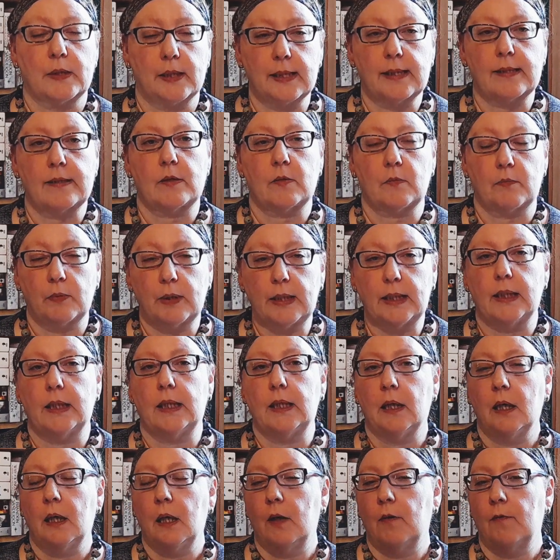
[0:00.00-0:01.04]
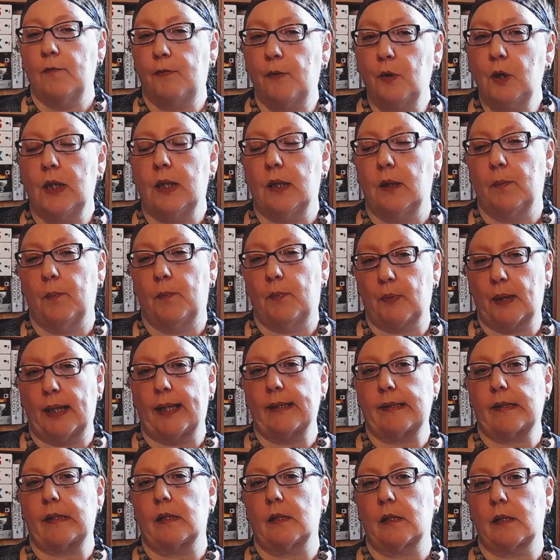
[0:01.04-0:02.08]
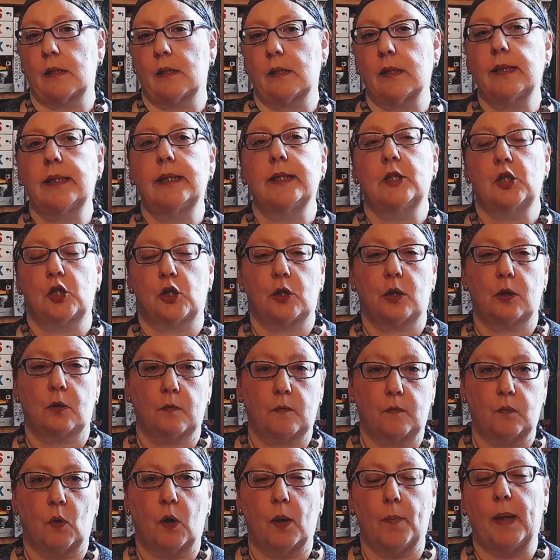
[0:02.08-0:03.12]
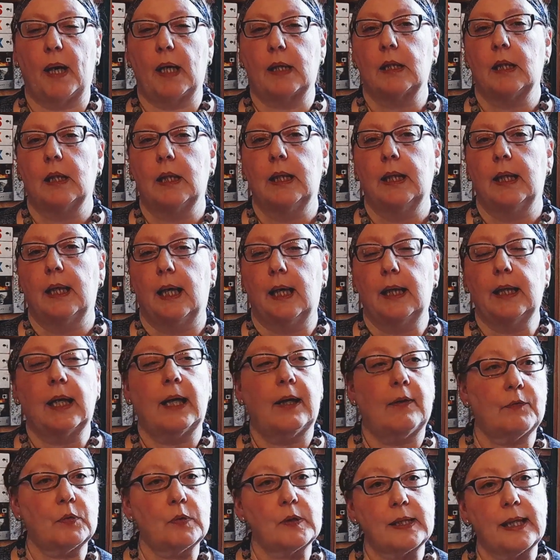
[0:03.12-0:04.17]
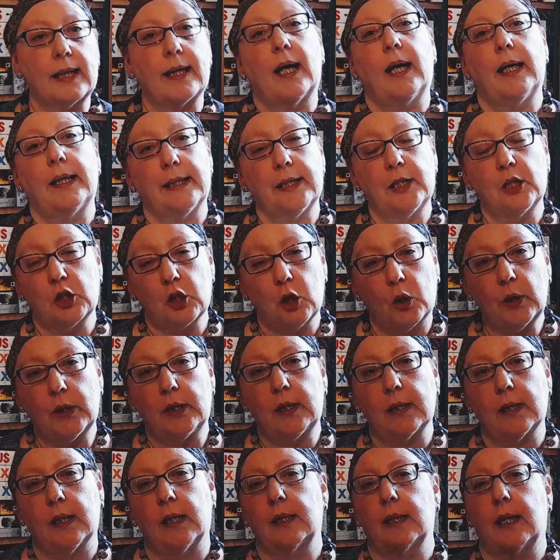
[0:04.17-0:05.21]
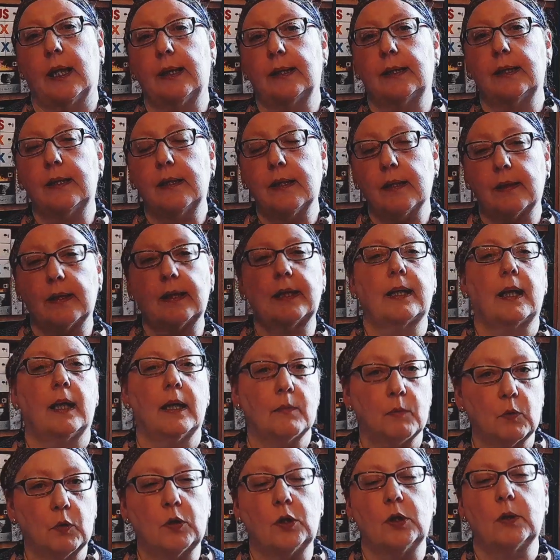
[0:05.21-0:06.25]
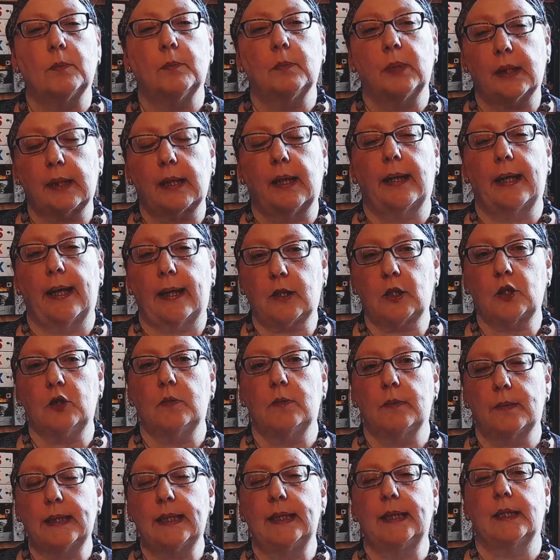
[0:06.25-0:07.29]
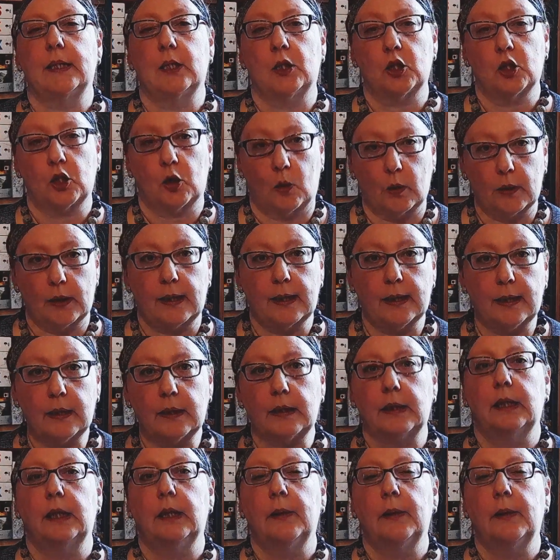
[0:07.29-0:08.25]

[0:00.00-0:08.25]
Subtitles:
this really fully embraces the digital format. And I have to say, I enjoyed that. I didn't think I would, but I actually really enjoyed that.